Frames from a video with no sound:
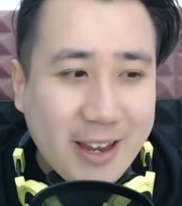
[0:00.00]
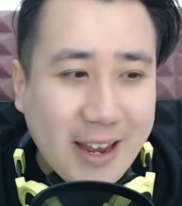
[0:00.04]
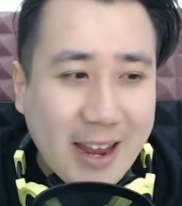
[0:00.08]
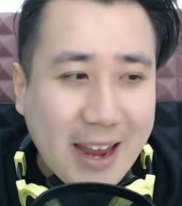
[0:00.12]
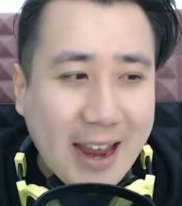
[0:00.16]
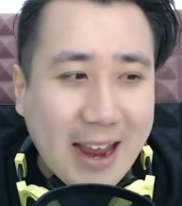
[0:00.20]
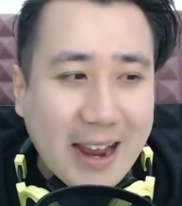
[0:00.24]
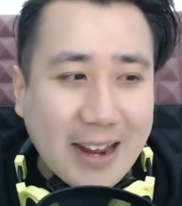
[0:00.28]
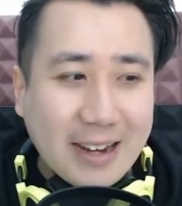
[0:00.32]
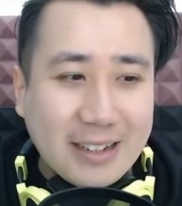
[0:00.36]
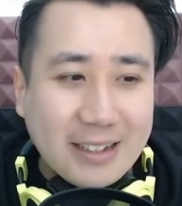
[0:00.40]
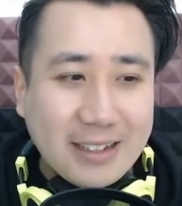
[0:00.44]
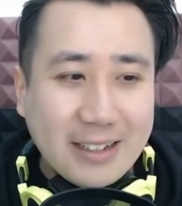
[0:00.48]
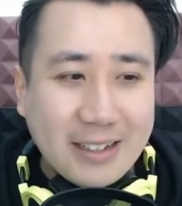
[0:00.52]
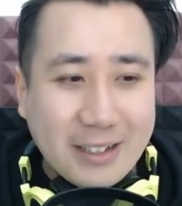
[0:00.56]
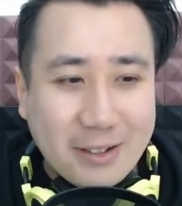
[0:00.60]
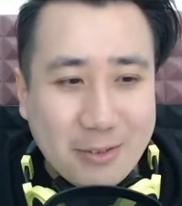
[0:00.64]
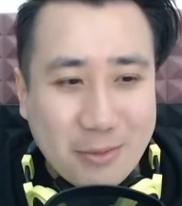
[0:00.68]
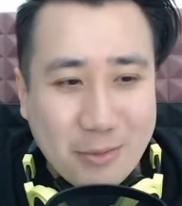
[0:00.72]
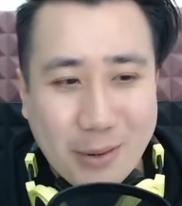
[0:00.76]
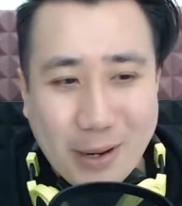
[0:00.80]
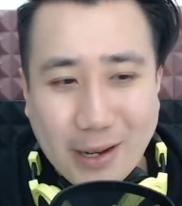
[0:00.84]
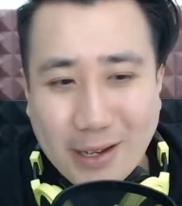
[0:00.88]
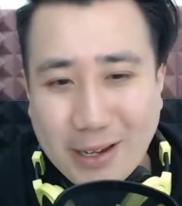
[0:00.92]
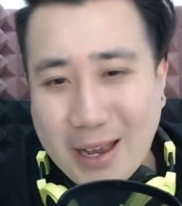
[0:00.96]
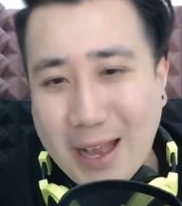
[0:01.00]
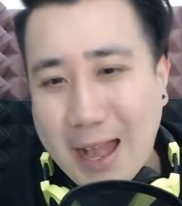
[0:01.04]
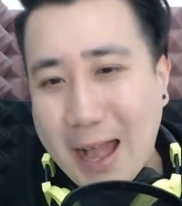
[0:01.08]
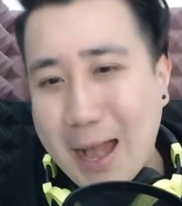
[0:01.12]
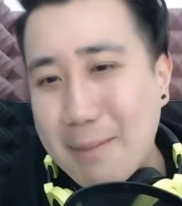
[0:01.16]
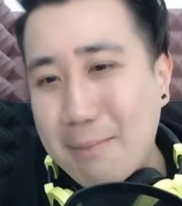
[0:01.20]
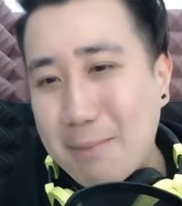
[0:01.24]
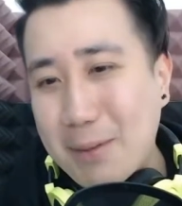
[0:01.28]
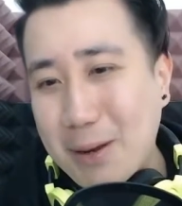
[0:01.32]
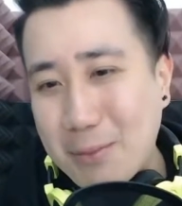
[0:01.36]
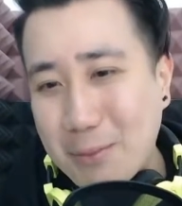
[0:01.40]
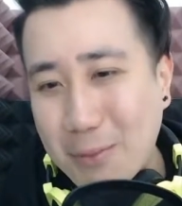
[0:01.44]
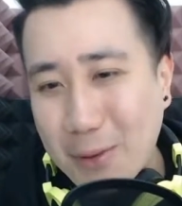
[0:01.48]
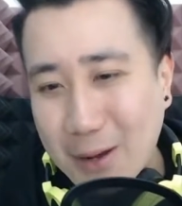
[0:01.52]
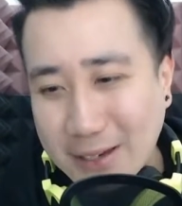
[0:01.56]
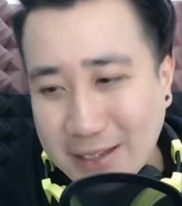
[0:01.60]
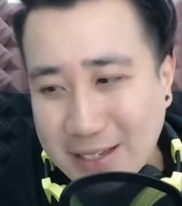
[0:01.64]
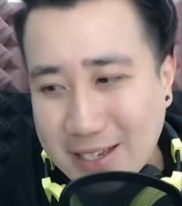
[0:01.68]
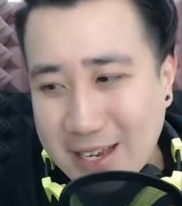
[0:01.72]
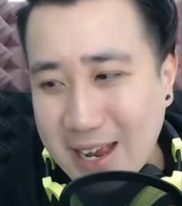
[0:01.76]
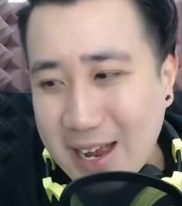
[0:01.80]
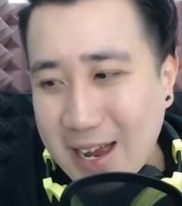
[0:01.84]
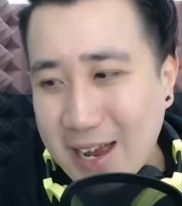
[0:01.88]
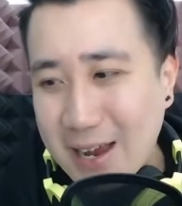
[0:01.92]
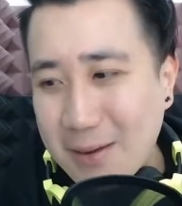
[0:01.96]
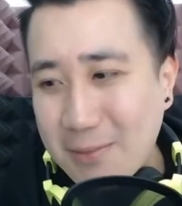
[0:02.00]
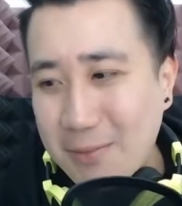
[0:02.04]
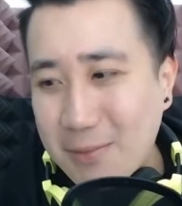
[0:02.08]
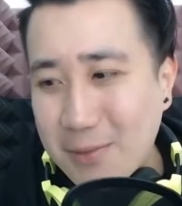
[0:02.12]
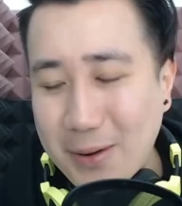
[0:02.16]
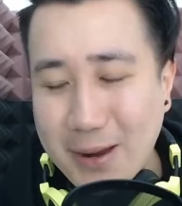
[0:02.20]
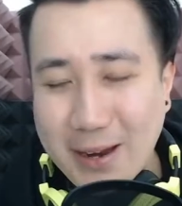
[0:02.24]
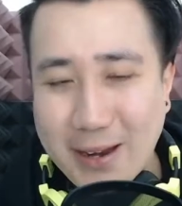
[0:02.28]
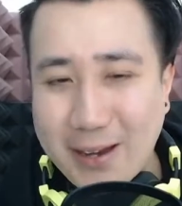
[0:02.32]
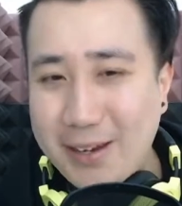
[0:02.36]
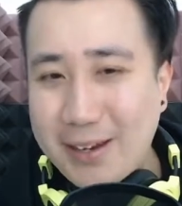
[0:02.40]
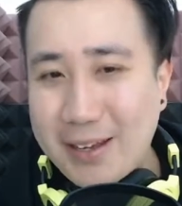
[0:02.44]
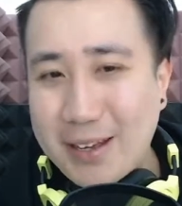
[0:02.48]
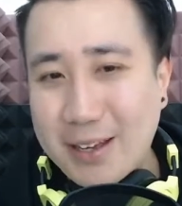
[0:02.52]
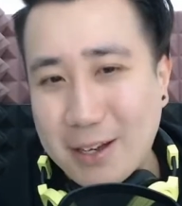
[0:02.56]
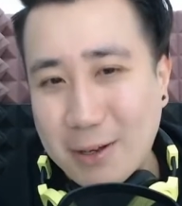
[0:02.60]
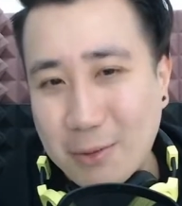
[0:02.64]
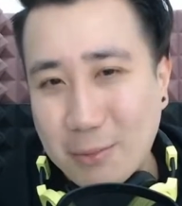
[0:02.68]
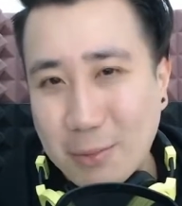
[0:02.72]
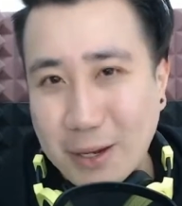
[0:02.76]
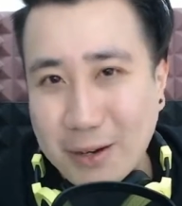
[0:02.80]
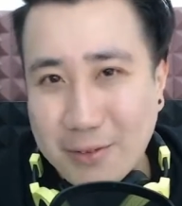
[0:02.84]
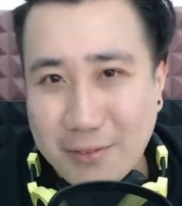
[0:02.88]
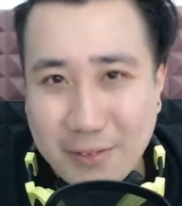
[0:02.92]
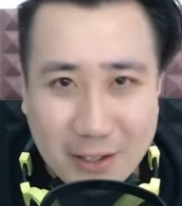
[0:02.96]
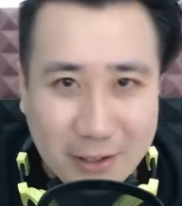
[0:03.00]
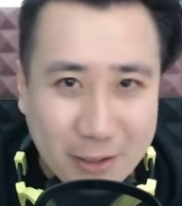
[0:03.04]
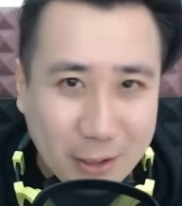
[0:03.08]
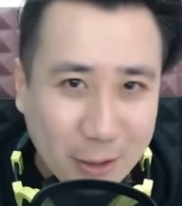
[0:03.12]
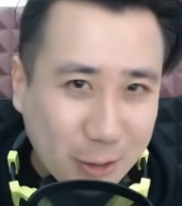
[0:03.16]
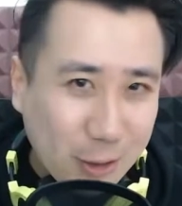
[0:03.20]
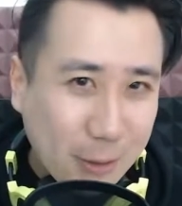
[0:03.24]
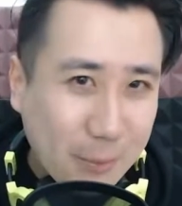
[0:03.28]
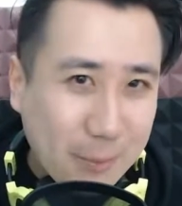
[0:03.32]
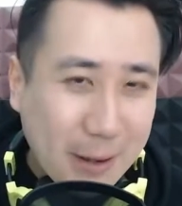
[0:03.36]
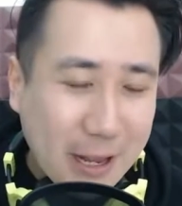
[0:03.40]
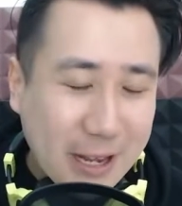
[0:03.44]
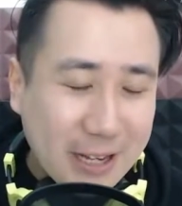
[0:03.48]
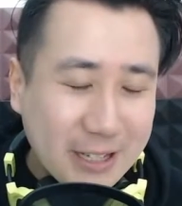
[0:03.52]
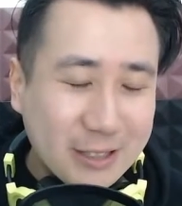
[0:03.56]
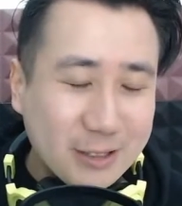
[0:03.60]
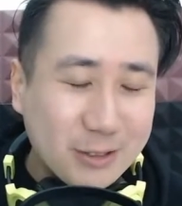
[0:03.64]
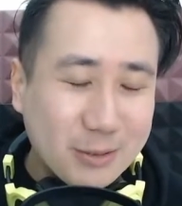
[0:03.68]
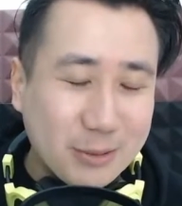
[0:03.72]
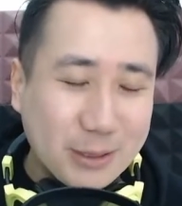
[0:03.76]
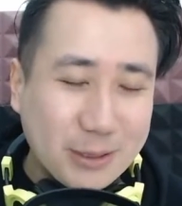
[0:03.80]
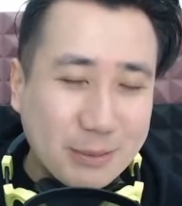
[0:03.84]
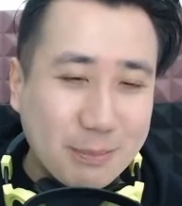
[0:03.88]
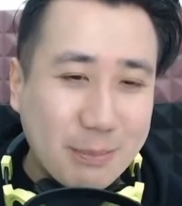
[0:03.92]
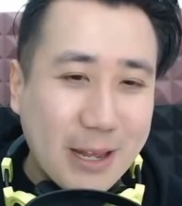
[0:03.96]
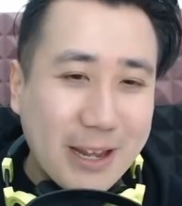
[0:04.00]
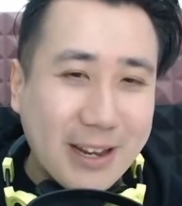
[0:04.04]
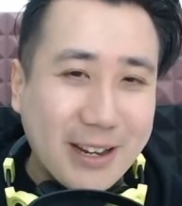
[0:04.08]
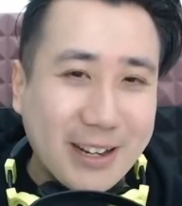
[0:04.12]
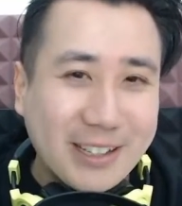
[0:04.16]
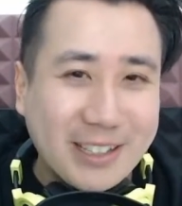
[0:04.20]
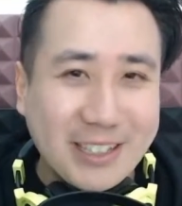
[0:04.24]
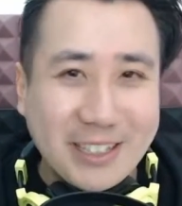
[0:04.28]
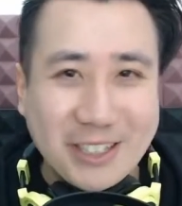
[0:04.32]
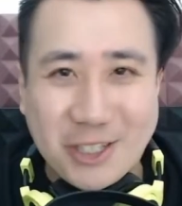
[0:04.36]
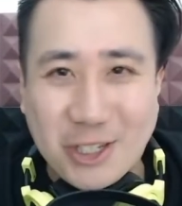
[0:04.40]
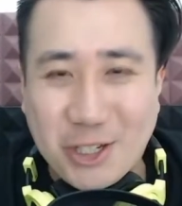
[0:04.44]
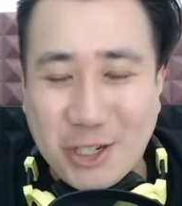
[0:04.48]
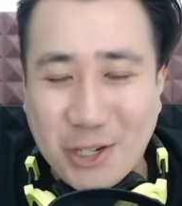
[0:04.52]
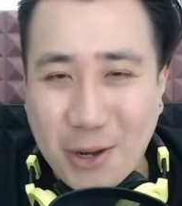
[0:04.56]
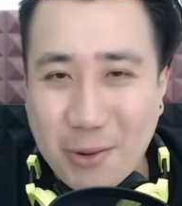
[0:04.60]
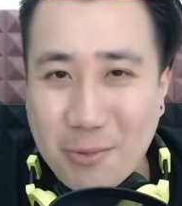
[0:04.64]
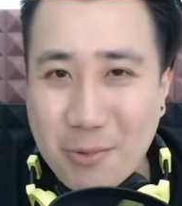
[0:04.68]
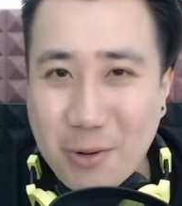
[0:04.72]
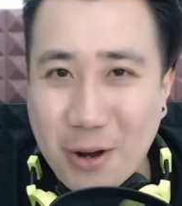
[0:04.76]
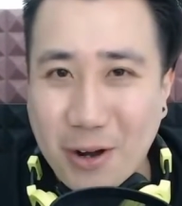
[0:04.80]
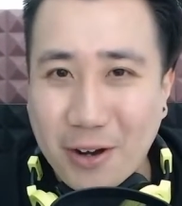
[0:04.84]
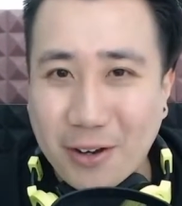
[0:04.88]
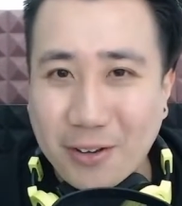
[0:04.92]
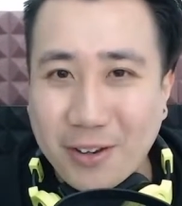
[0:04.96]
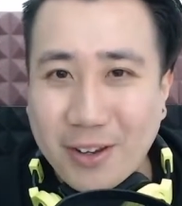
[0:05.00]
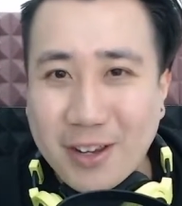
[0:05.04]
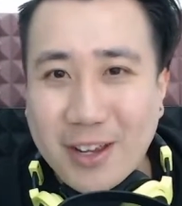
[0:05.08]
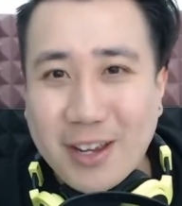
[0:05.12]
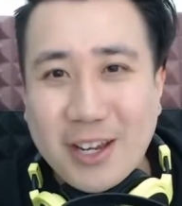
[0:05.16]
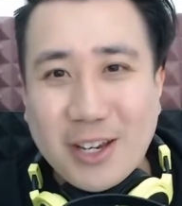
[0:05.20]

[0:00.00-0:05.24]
And it really happened one time when one of our local players was playing against Shenron.